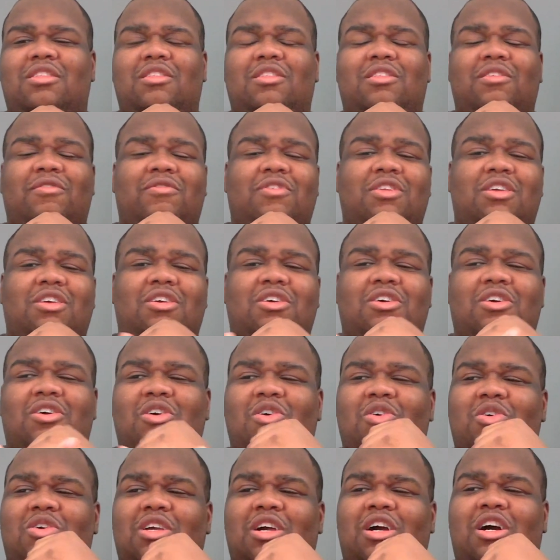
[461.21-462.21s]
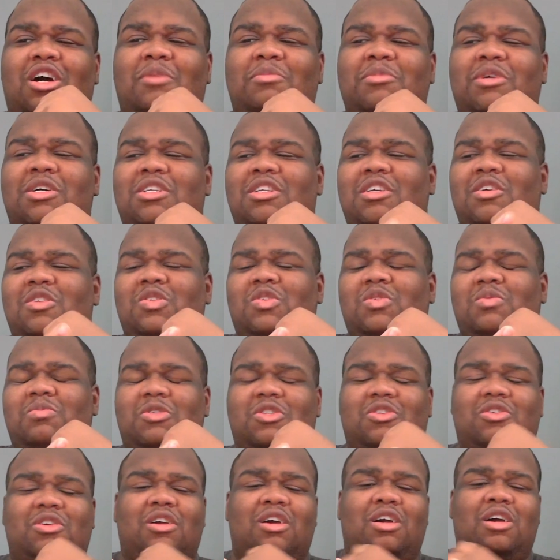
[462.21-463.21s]
the video, comment, and
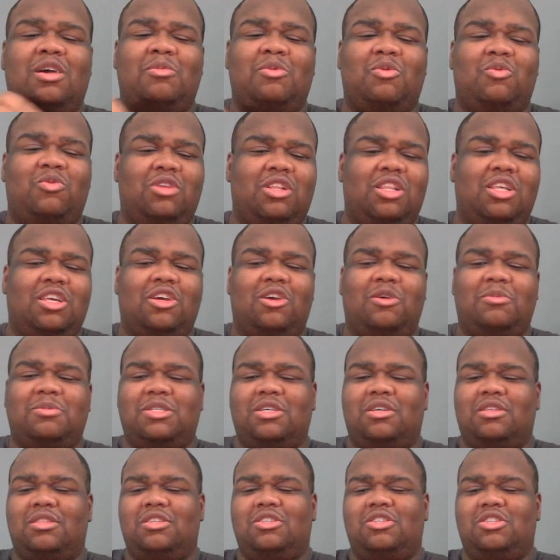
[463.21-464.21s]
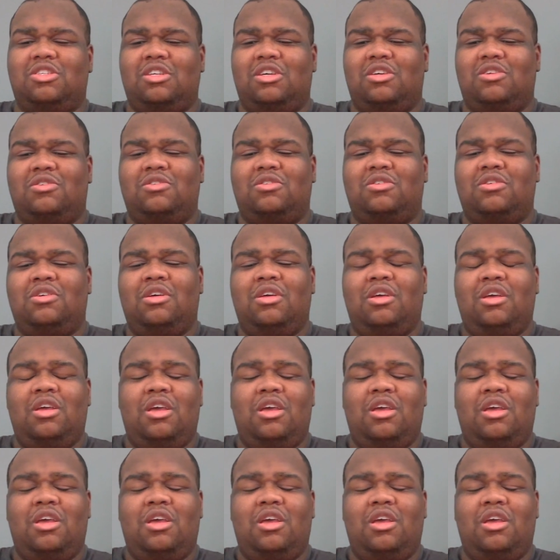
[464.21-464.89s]
subscribe. It really helps out the channel.